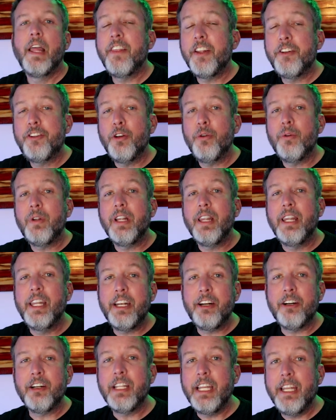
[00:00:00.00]
and the dude
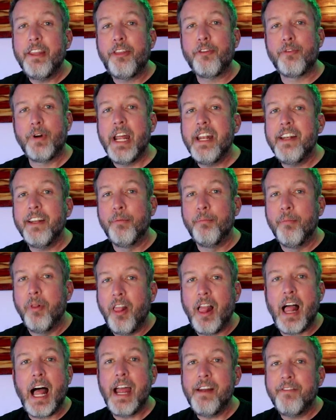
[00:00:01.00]
literally threatened him
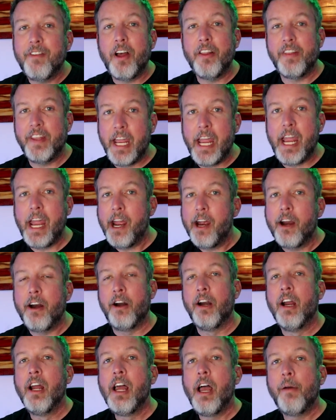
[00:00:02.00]
live on the
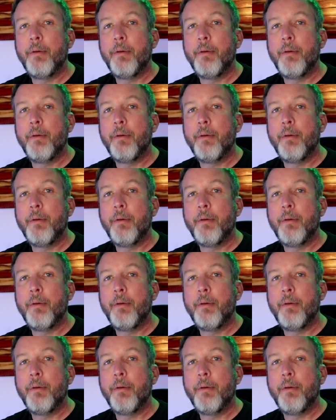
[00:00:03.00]
air?